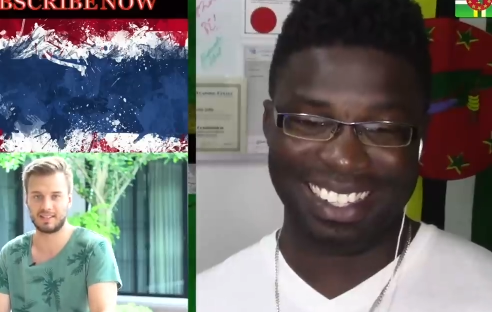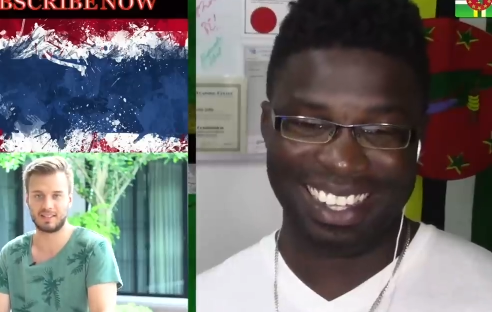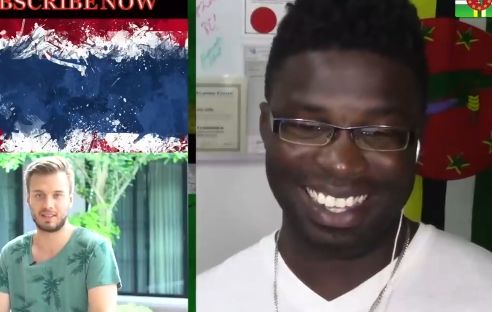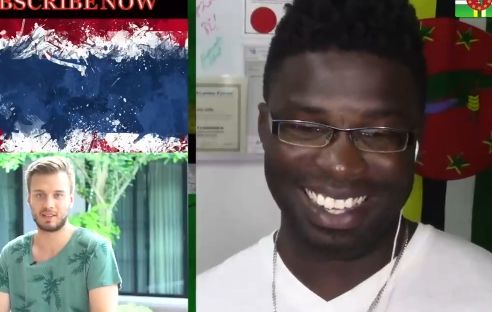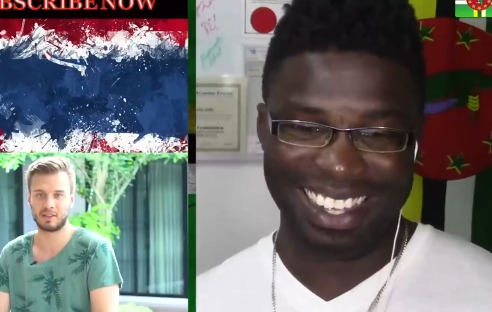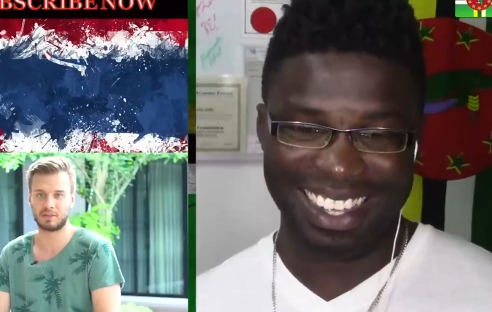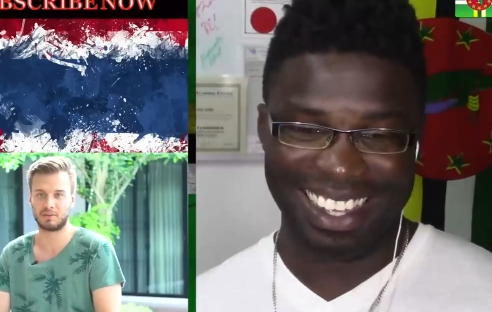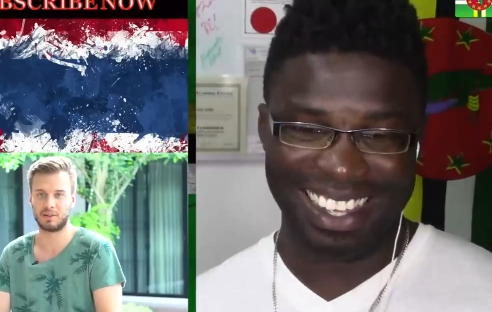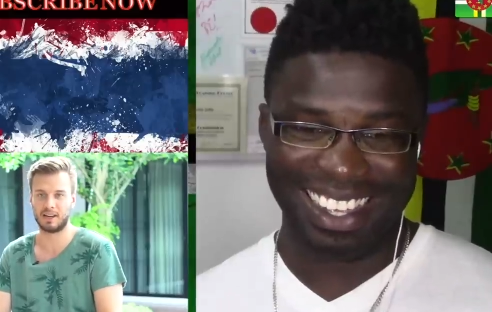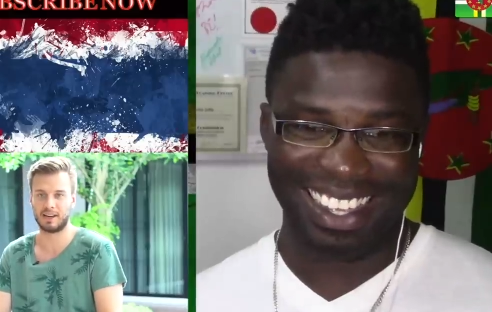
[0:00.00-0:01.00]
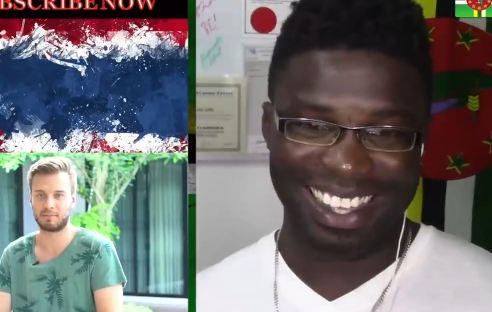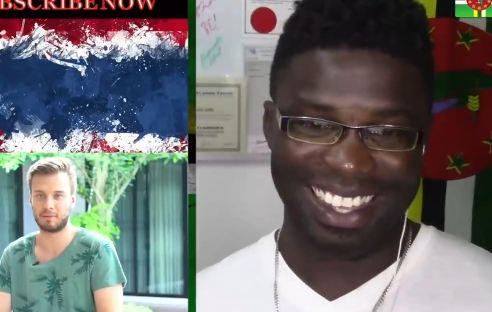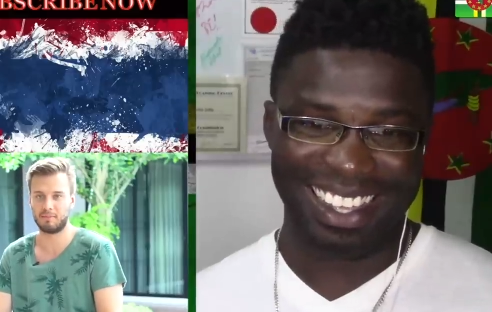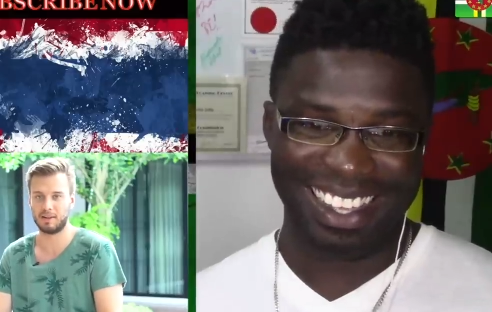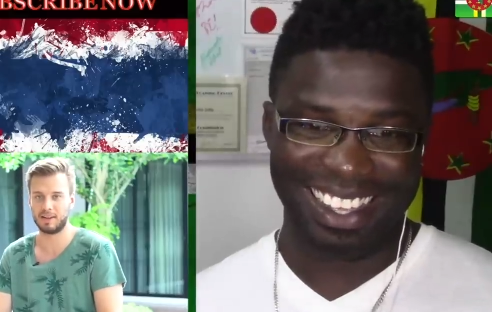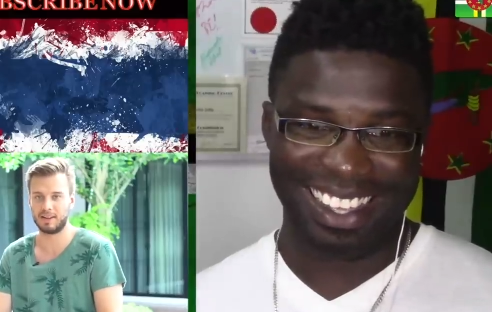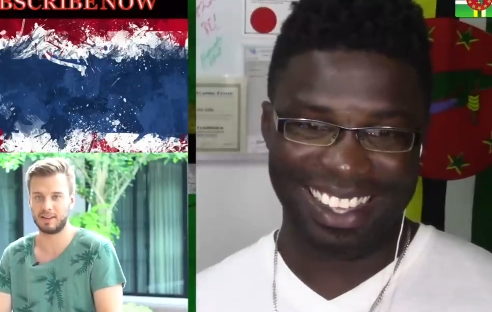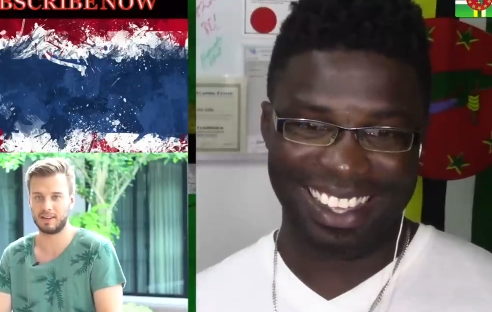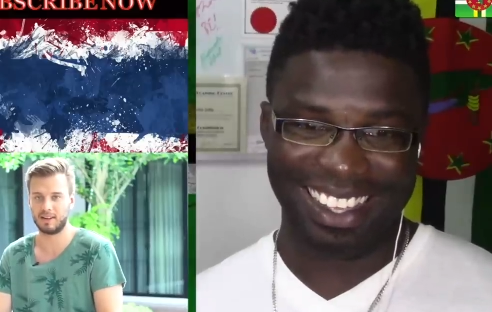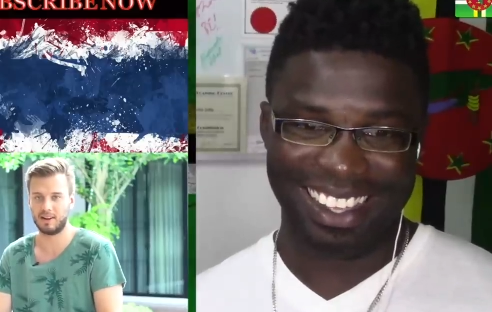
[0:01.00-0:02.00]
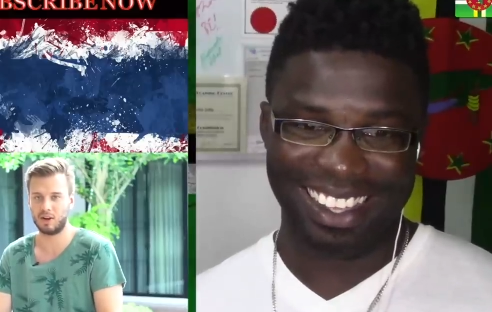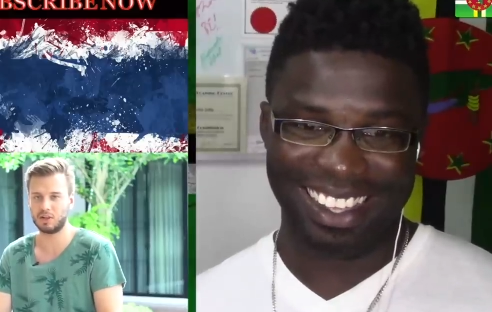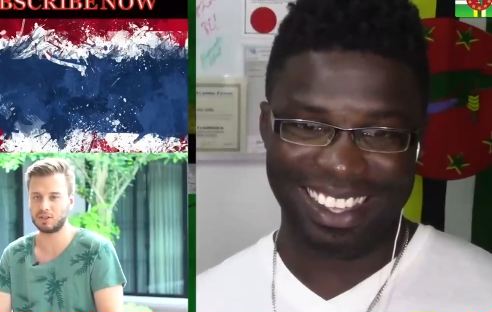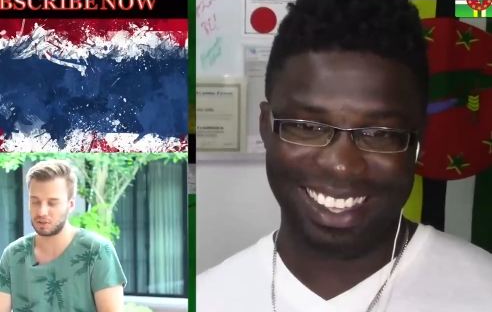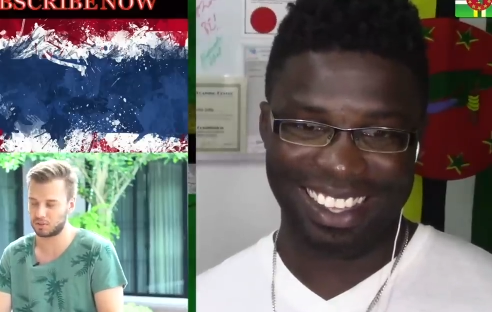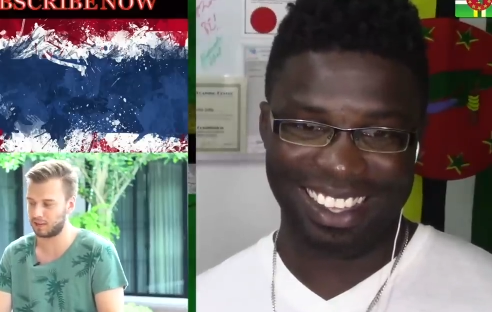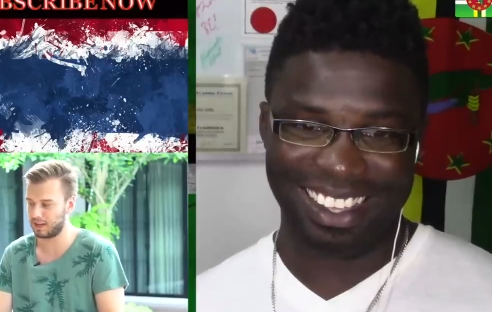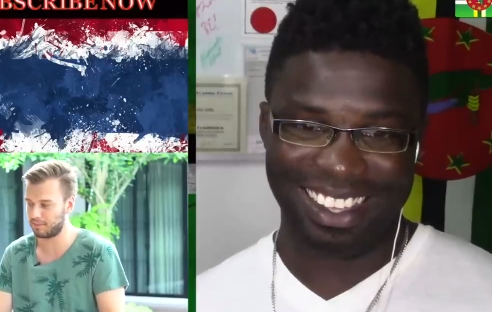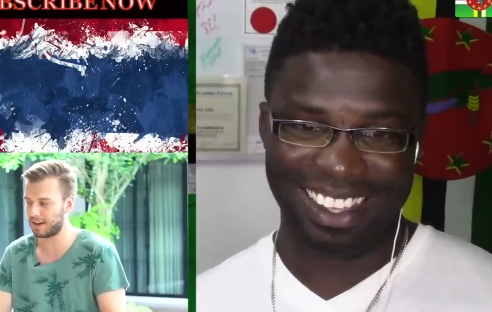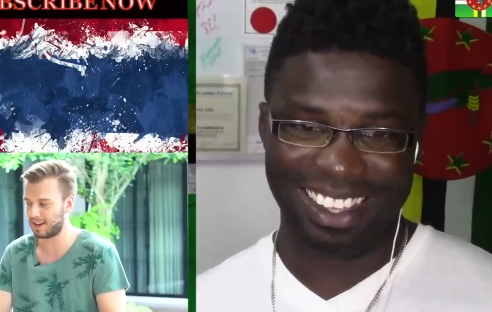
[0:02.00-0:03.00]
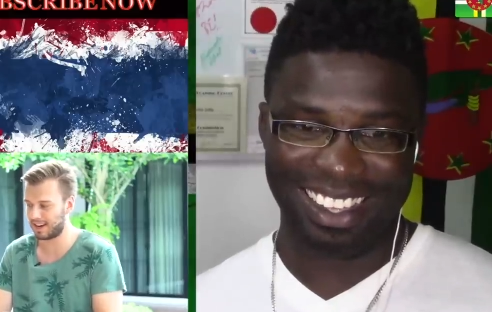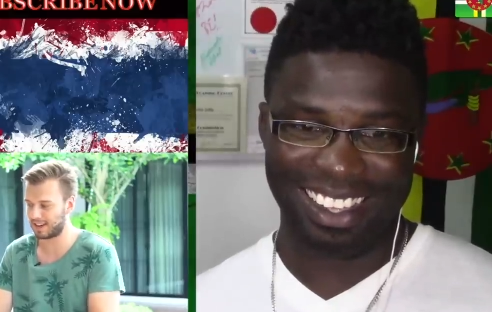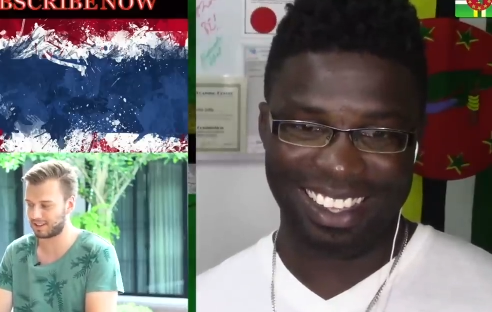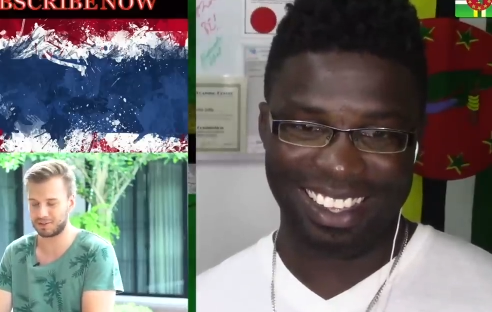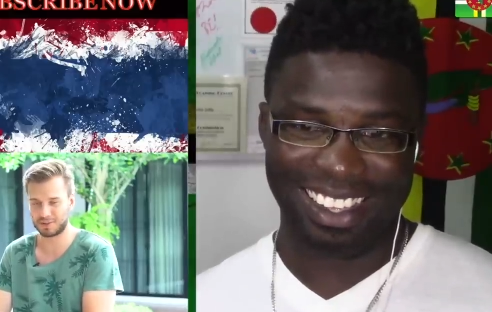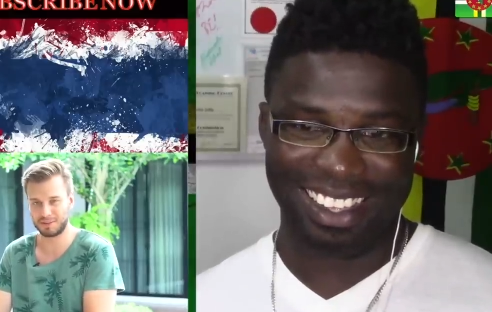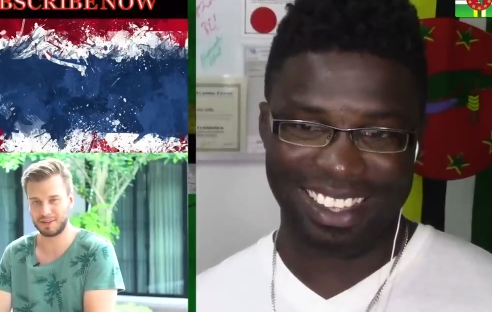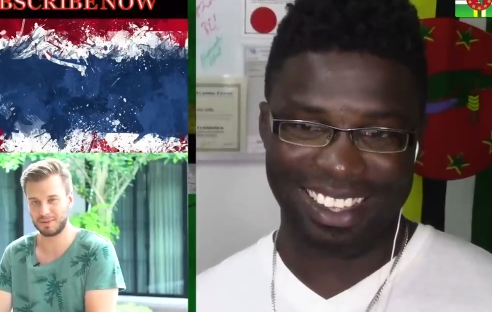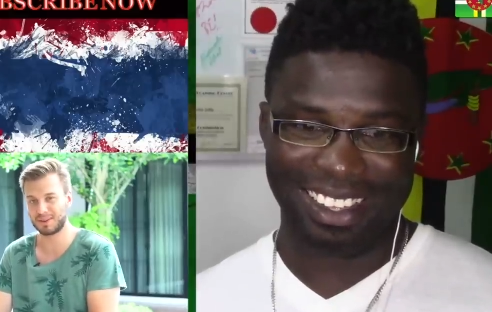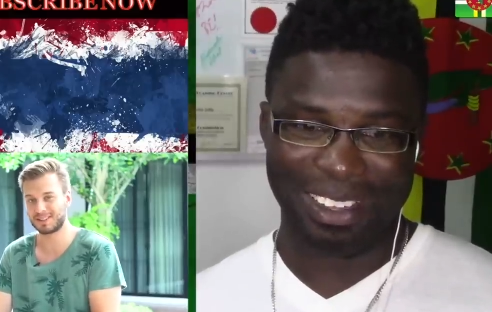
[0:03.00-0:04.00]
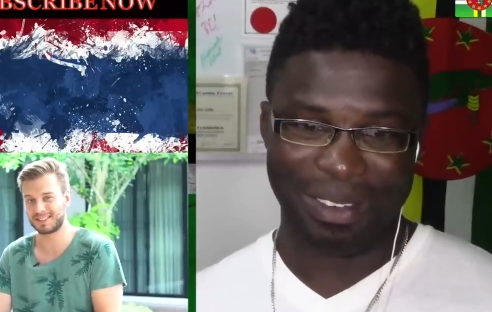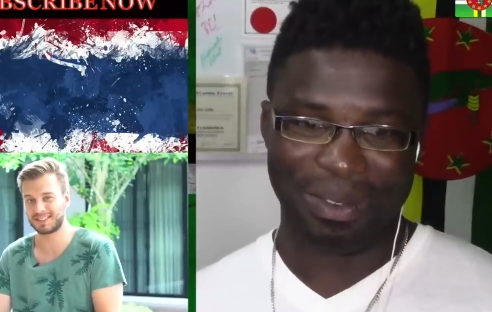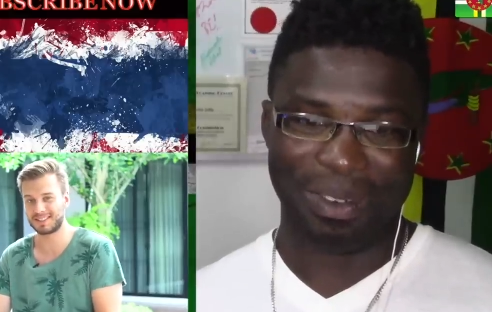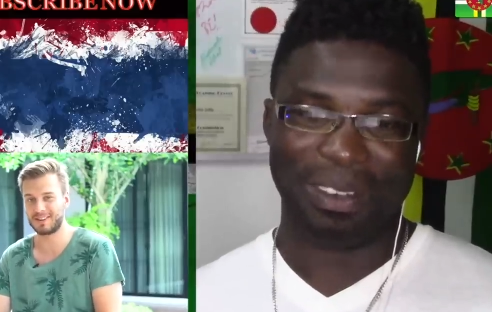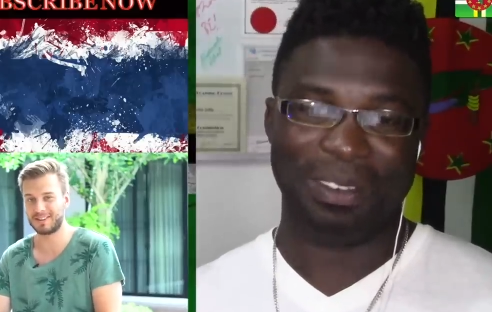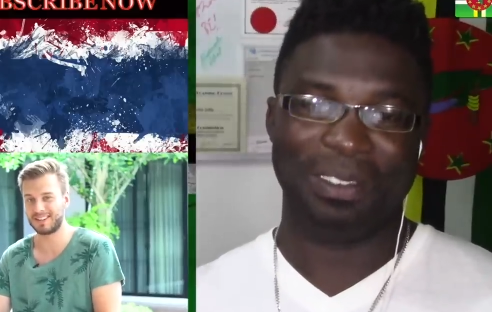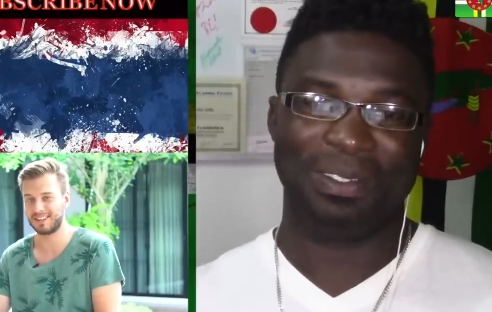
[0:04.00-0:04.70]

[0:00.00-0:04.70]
Speaker 1: that. Those were like probably also sweet, but I like those sweet ones. Wow.